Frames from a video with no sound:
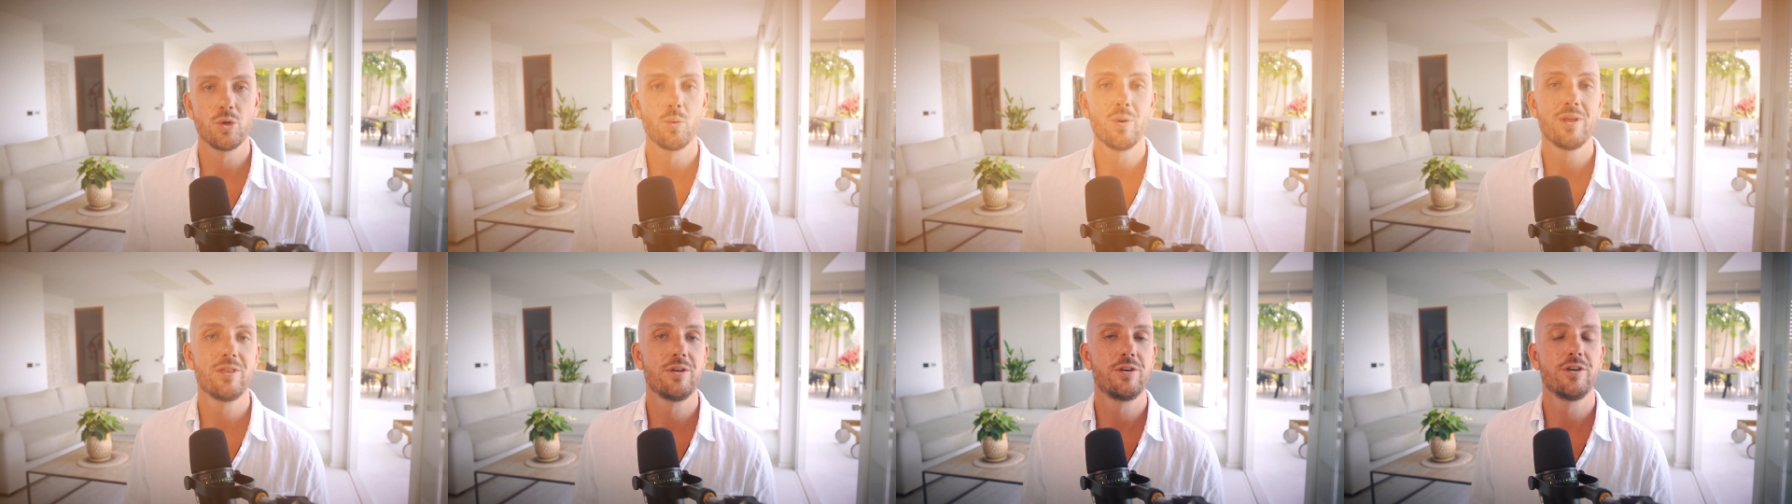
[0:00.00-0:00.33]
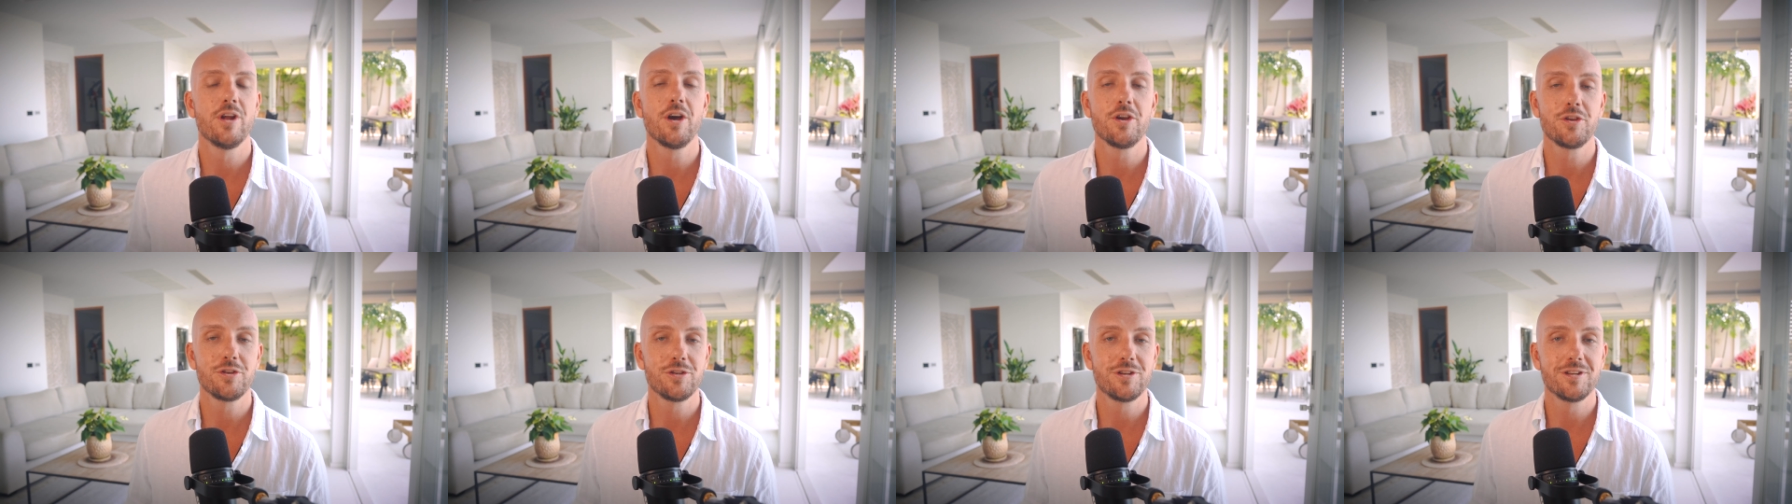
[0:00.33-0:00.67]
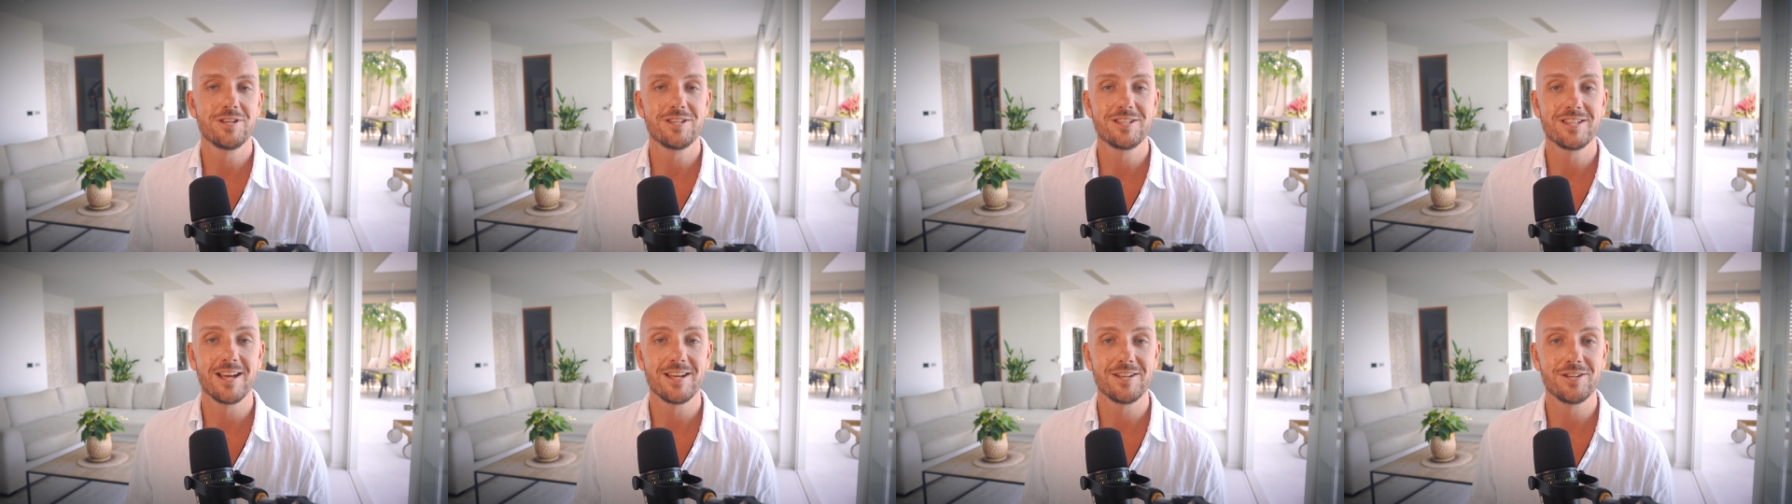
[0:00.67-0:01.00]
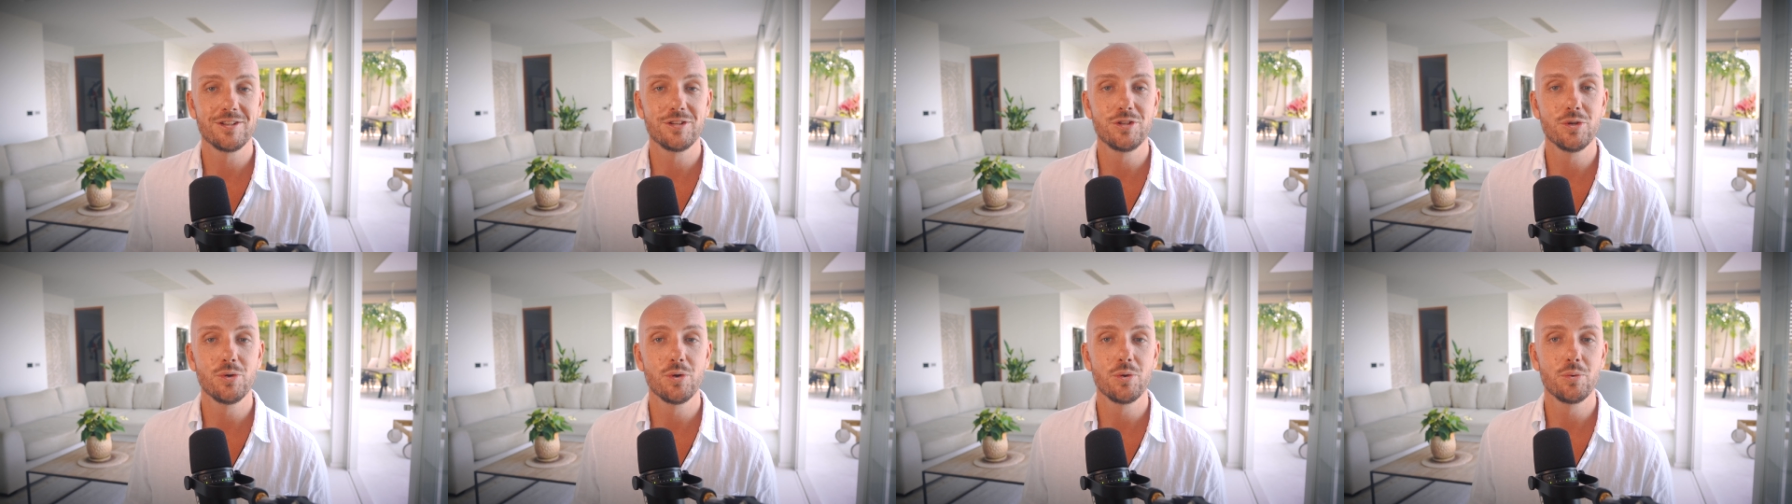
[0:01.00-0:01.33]
So whether or not you decide
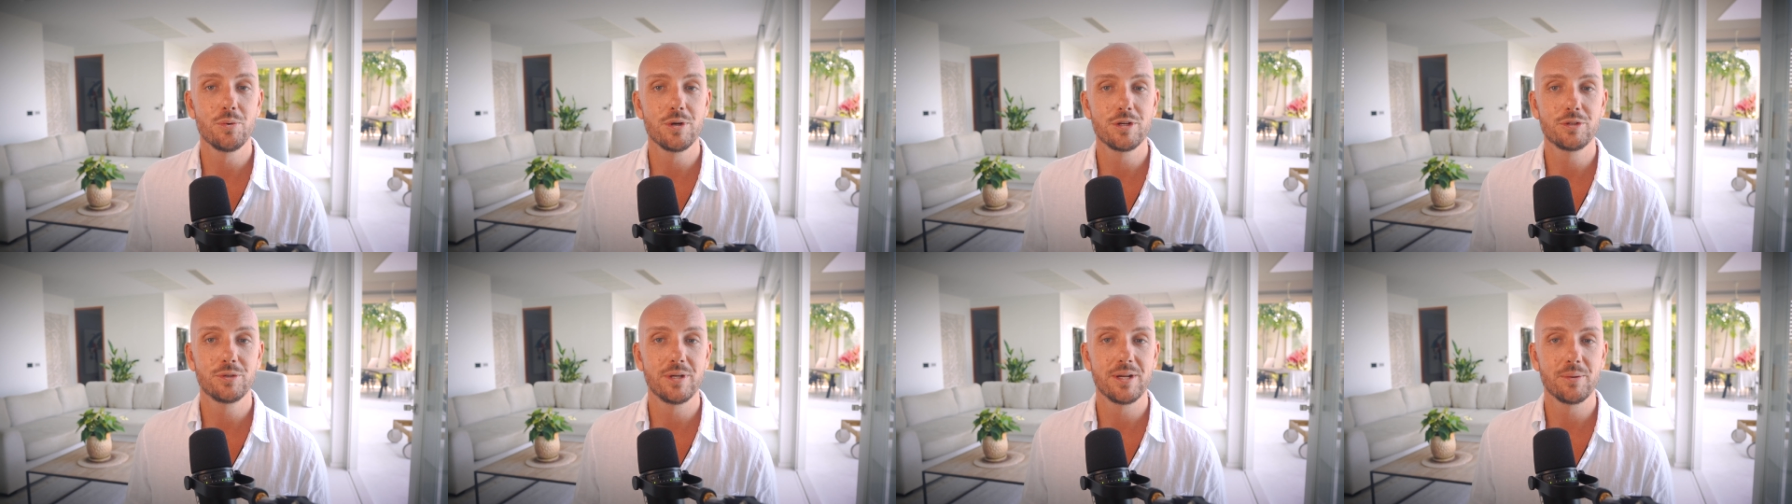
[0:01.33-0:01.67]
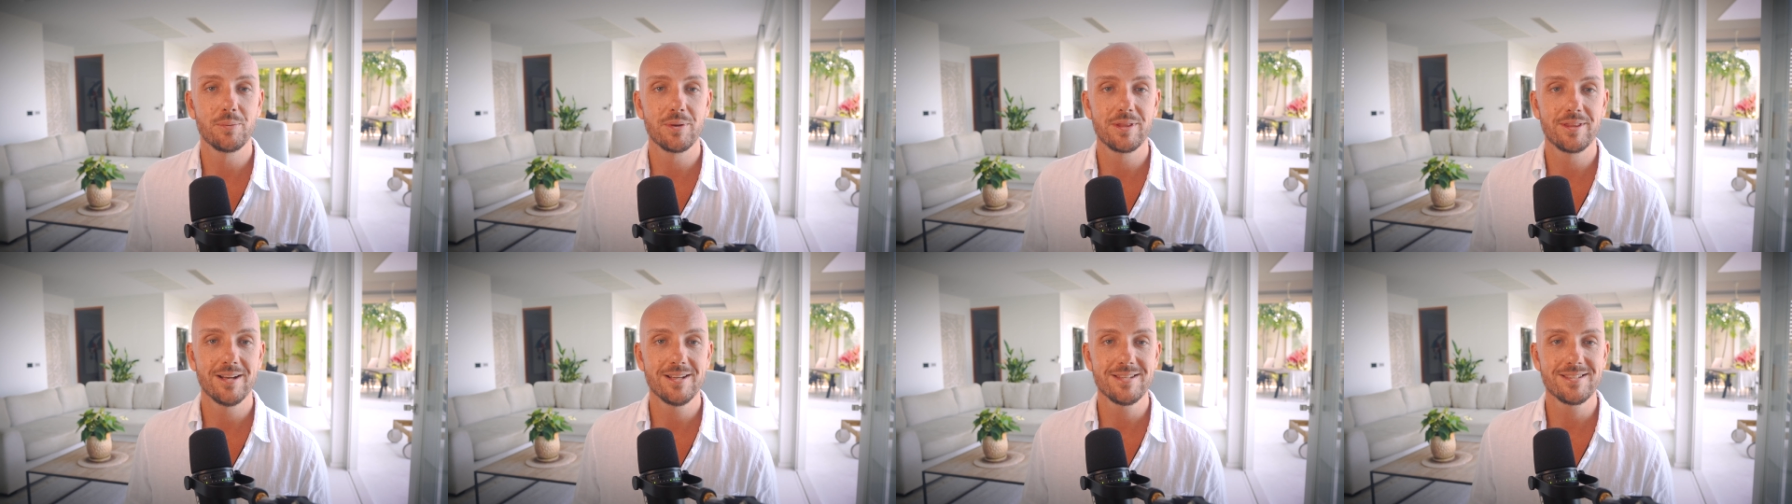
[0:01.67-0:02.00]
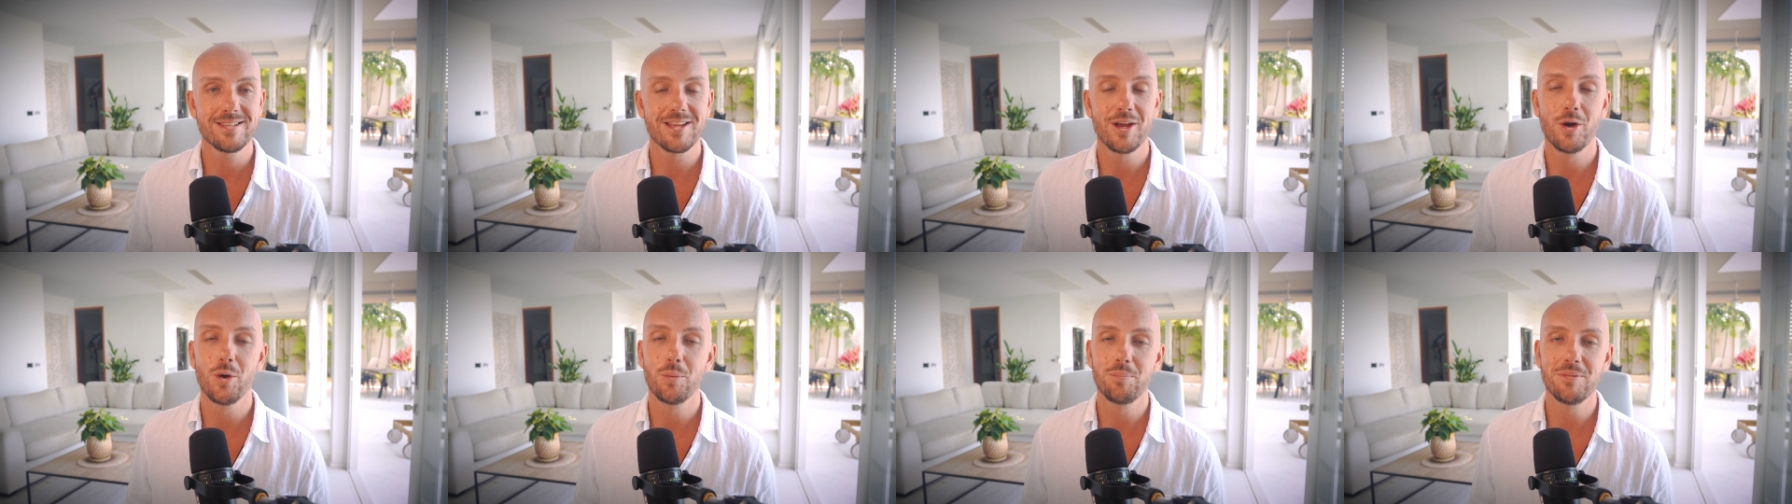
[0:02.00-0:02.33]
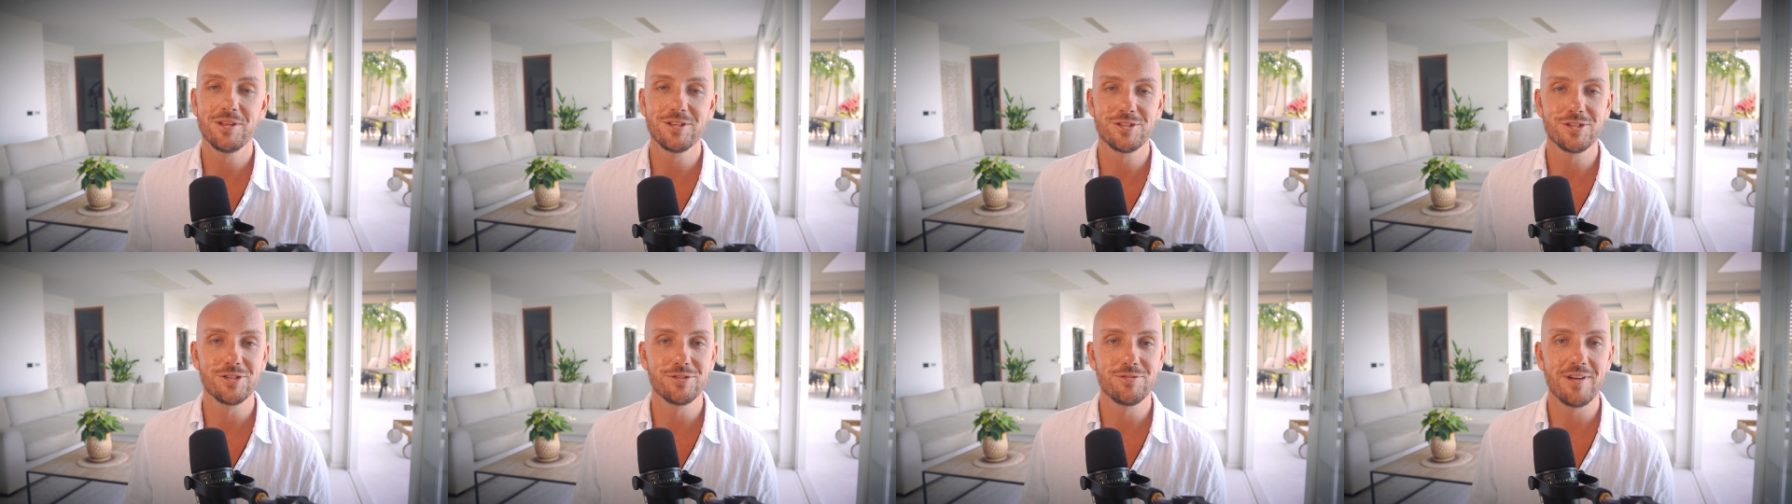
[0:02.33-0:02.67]
to do a retreat with us, I hope
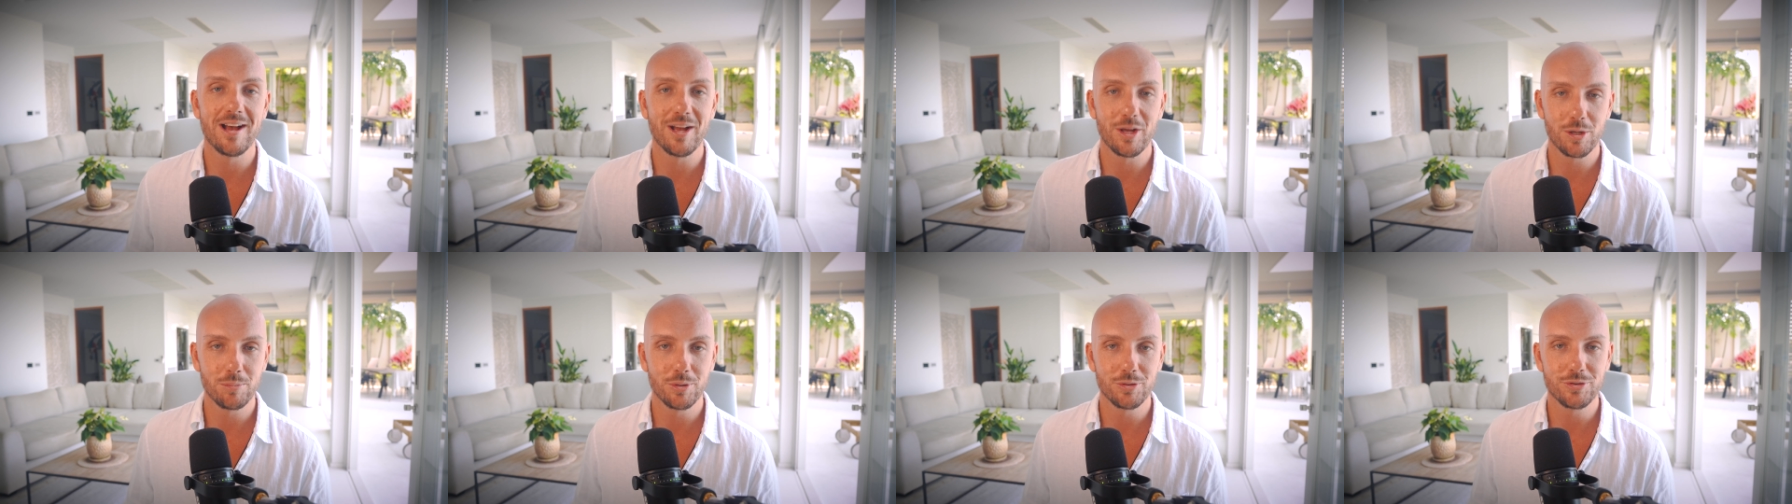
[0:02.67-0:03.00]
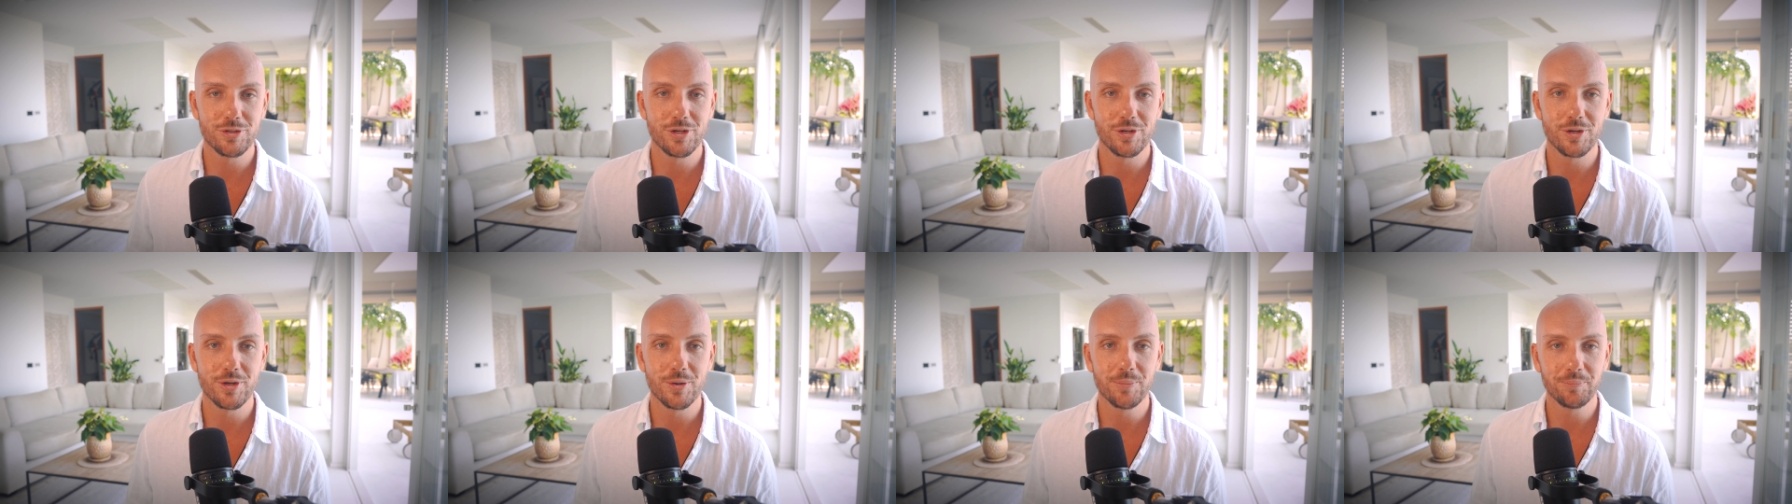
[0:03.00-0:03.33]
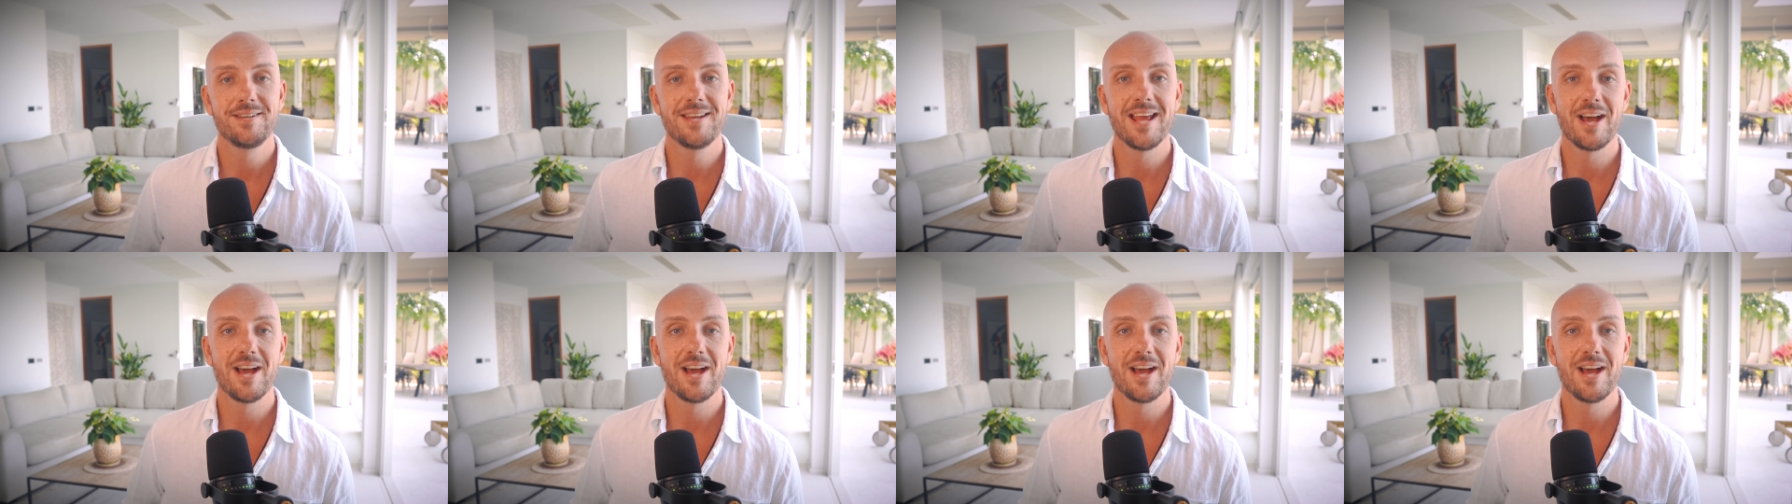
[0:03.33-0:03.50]
this is valuable to you.